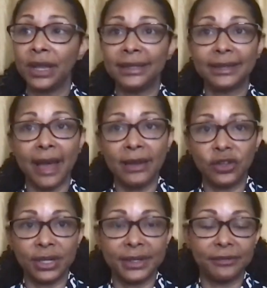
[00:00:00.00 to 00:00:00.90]
it's not
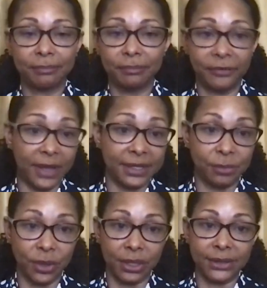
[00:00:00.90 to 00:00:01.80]
just
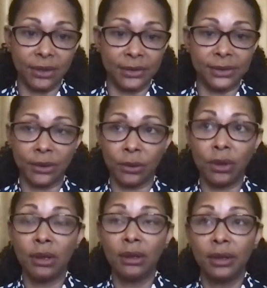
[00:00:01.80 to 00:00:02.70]
Facebook. It's
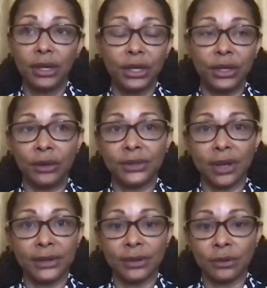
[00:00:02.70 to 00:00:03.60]
also, you know, it's
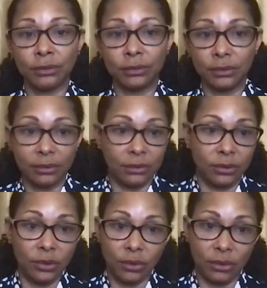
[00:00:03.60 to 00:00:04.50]
also
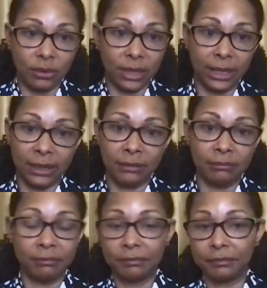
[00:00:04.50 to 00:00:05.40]
Google
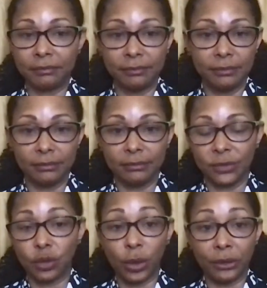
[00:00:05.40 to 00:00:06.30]
and
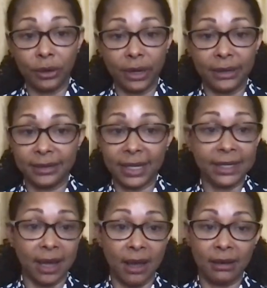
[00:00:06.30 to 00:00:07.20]
Twitter and
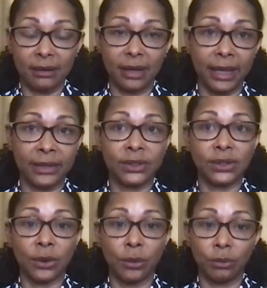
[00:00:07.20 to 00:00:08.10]
TikTok. And
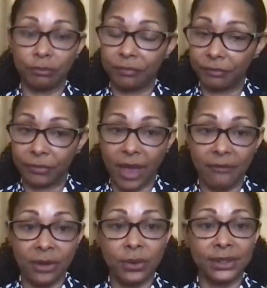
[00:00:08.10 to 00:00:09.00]
so
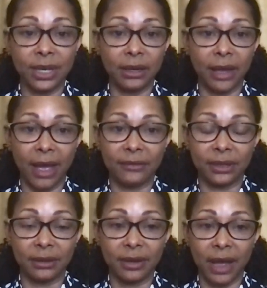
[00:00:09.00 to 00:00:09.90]
everyone's going to have
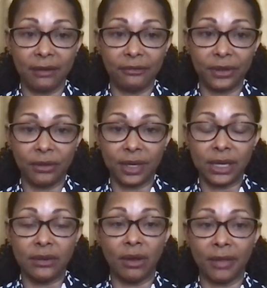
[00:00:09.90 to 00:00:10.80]
to kind of feel the
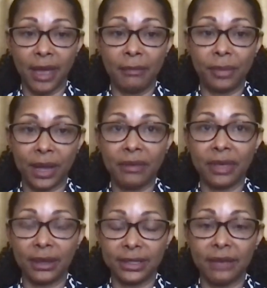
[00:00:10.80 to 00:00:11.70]
heat on that. But I
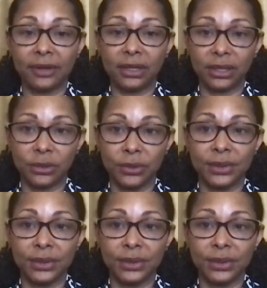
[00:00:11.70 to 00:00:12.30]
think definitely you